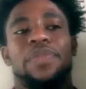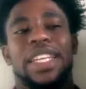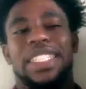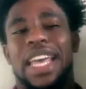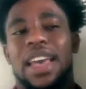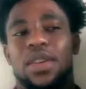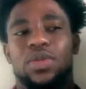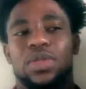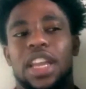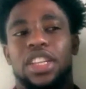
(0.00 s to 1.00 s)
Was
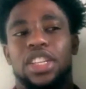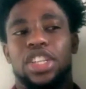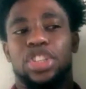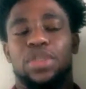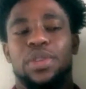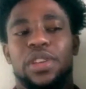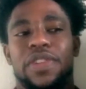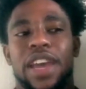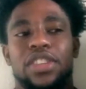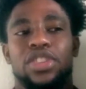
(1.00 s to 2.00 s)
that a contributing
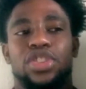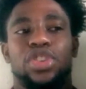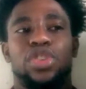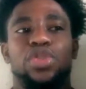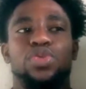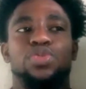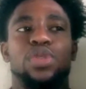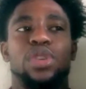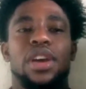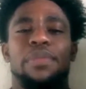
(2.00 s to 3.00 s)
factor to you
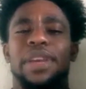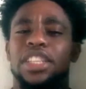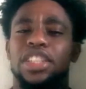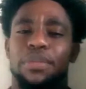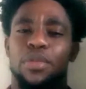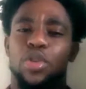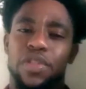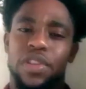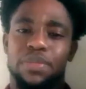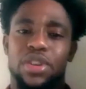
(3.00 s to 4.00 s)
being such a
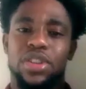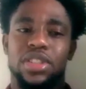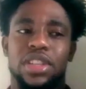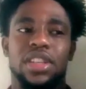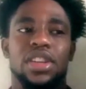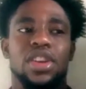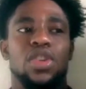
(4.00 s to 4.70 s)
motivated person,